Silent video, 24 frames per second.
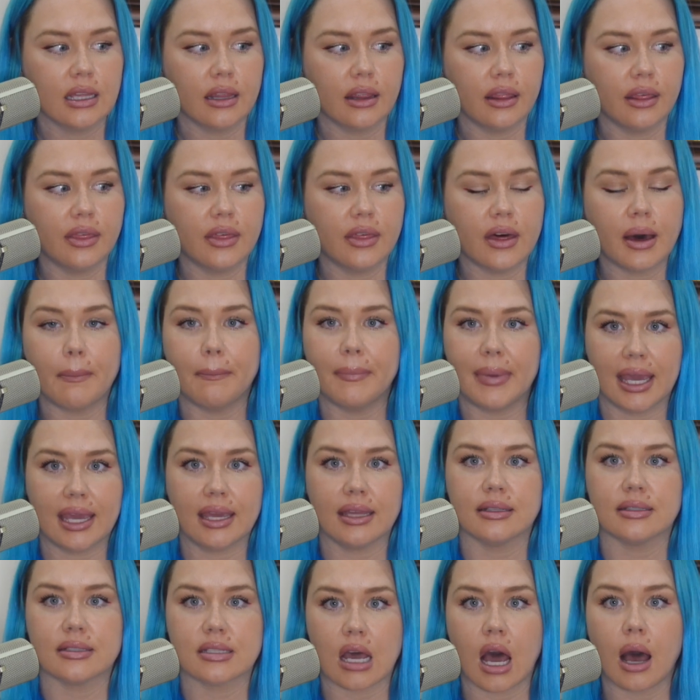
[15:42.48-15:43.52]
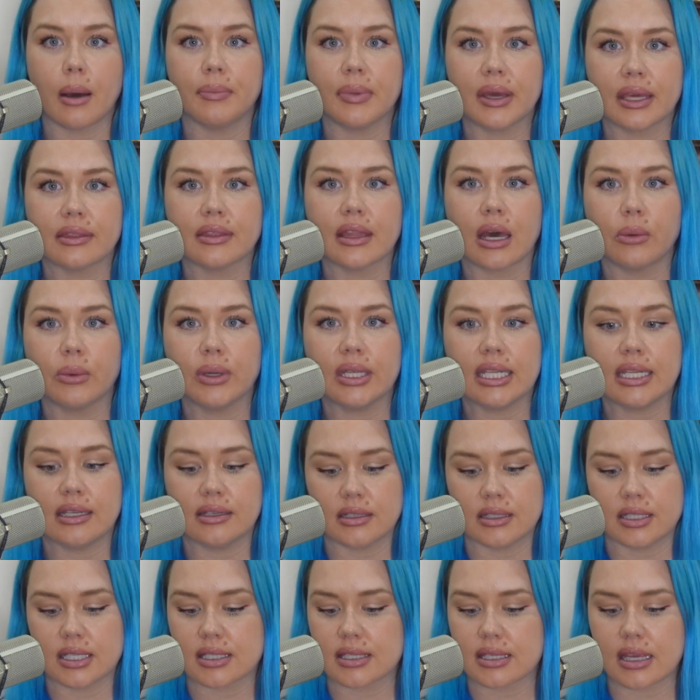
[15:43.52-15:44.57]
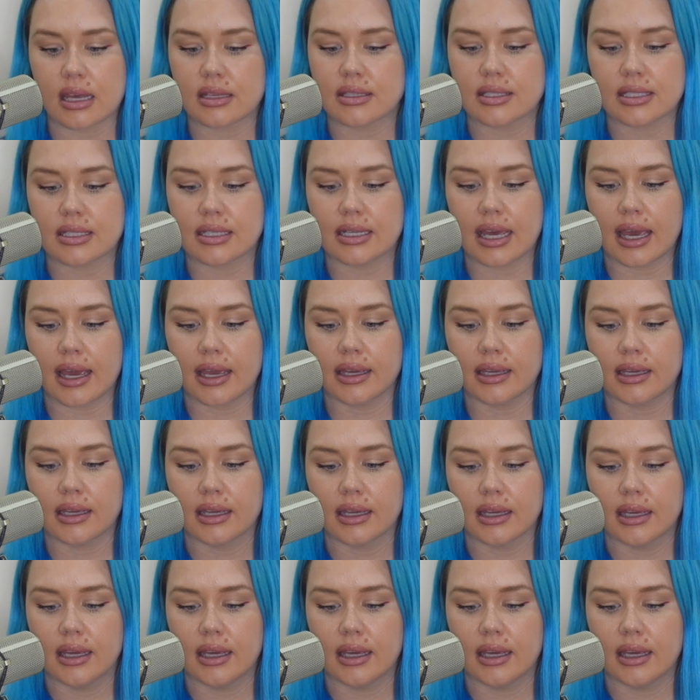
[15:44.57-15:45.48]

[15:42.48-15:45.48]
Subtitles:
the main topic that we need to discuss today.